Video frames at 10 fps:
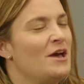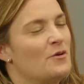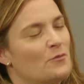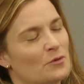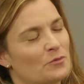
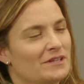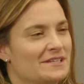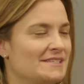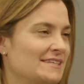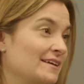We're really
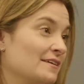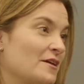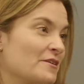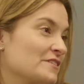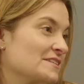seeing a
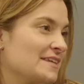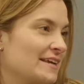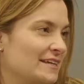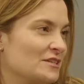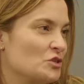lot of
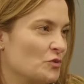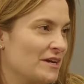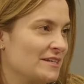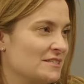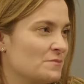exciting
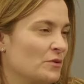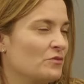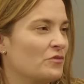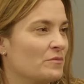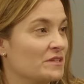trends, both
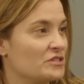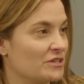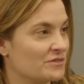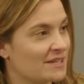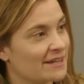from the
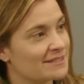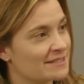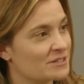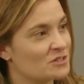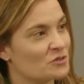geoscience
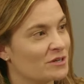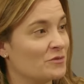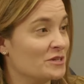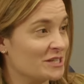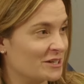industry,
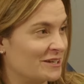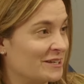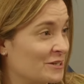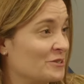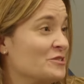which
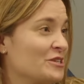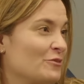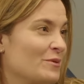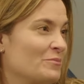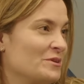EnerGeo
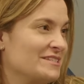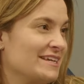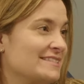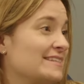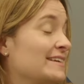
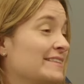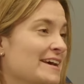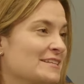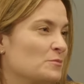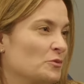represents, and in the
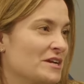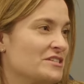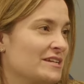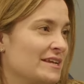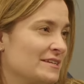
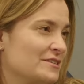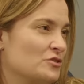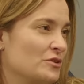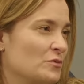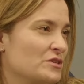exploration
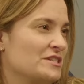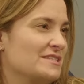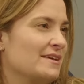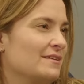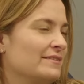industry, which is
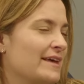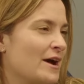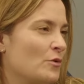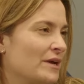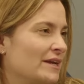
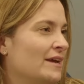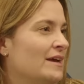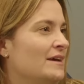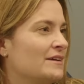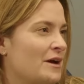allowing
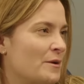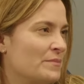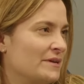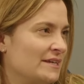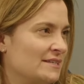
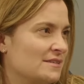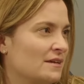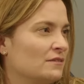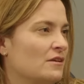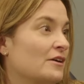companies
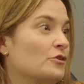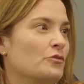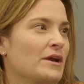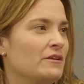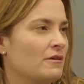unlock
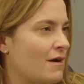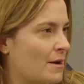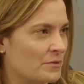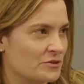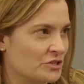greater
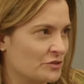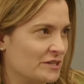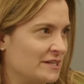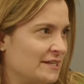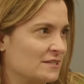
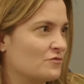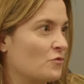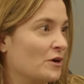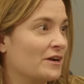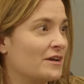opportunities
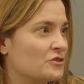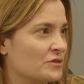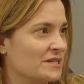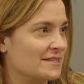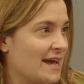for
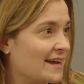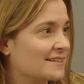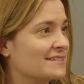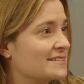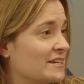countries
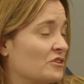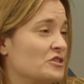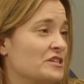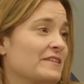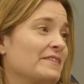access to
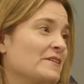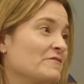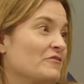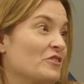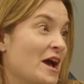energy than they've
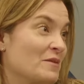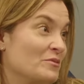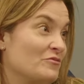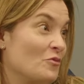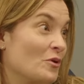ever had
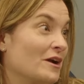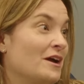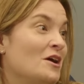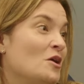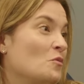before.
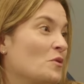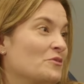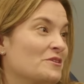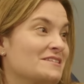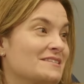
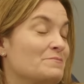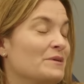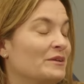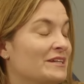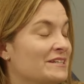Whether it's the
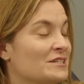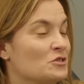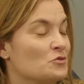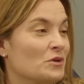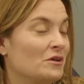ability to
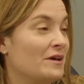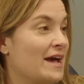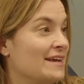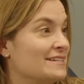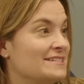drill
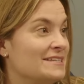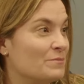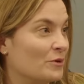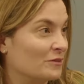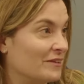at
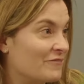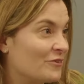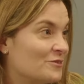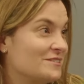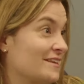deeper
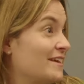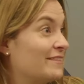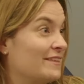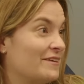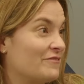levels
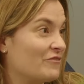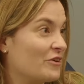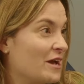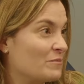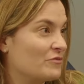than they've ever
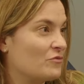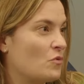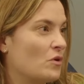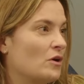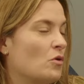had
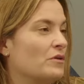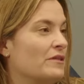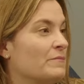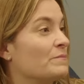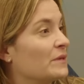before, or the
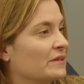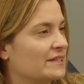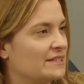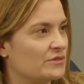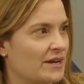
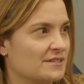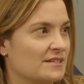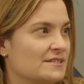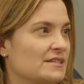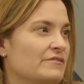ability to
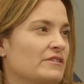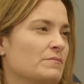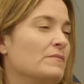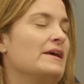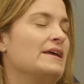access
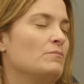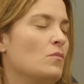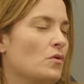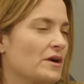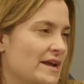even
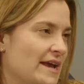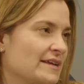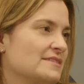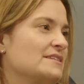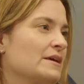more
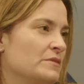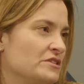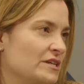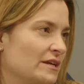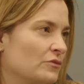enhanced
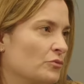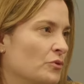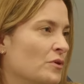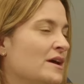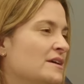imaging
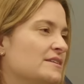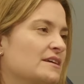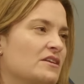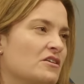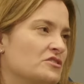through
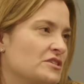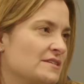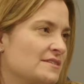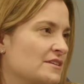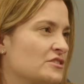
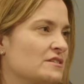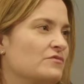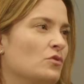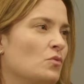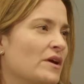technologies such as
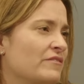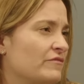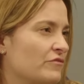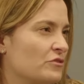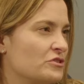full wave
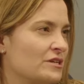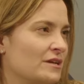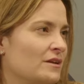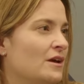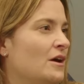
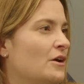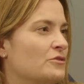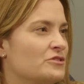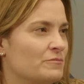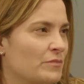inversion,
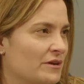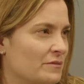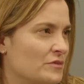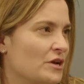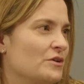ocean
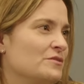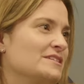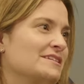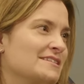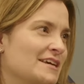bottom nodes,
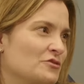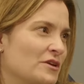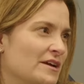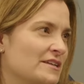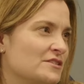
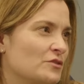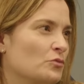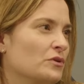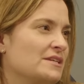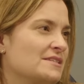etc. And so
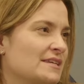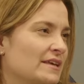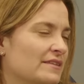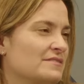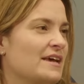really
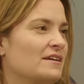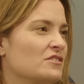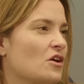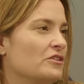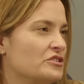seeing
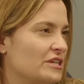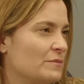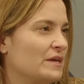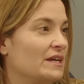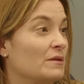technology
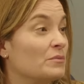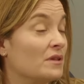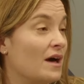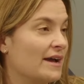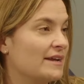being
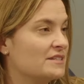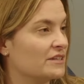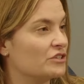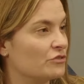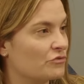applied to
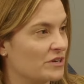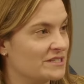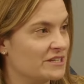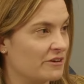new frontier